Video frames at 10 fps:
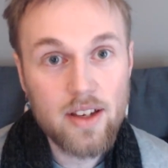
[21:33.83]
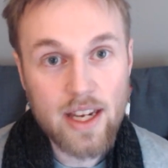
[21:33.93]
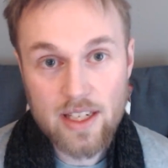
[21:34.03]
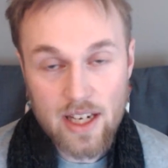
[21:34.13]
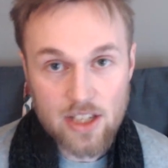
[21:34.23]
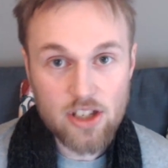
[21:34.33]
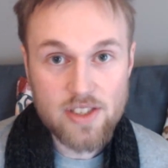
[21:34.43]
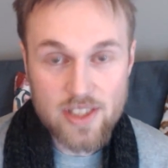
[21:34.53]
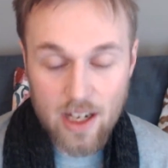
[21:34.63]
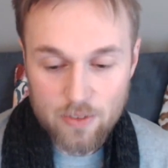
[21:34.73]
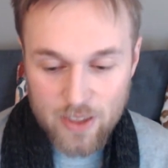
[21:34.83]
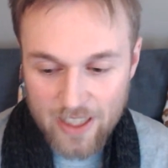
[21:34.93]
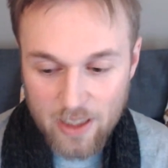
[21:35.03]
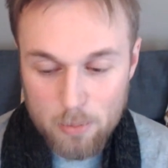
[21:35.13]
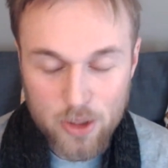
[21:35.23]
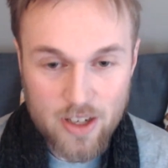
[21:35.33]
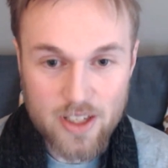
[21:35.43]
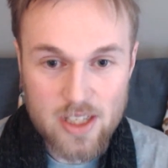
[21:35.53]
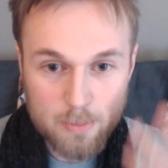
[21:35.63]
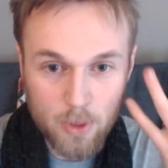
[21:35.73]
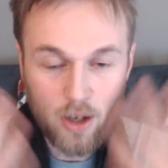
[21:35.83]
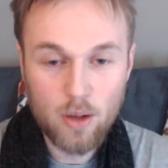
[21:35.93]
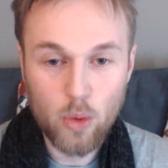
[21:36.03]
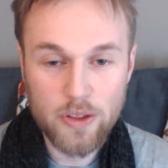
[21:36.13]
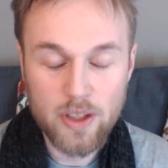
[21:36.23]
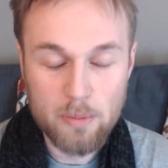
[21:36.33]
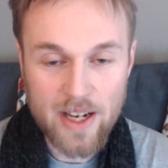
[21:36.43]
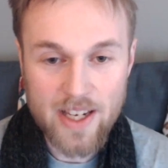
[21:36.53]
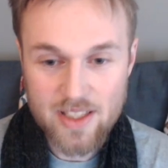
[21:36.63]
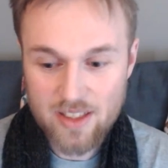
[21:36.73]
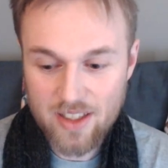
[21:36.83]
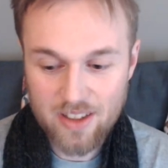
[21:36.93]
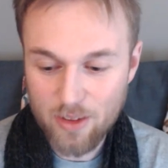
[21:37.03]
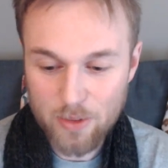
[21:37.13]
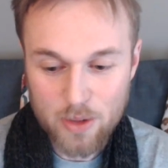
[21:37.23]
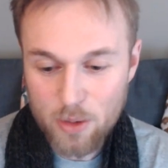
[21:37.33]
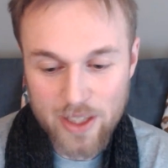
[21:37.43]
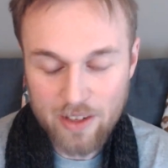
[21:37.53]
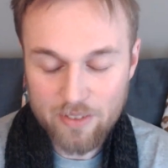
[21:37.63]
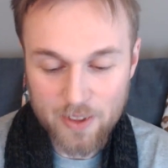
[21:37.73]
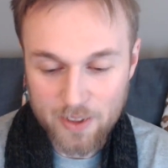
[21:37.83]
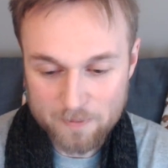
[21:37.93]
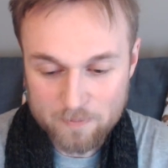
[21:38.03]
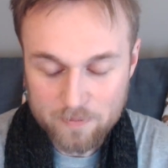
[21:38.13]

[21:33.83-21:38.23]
Engage in self-care, put on a spa, wonder mask, you know, do whatever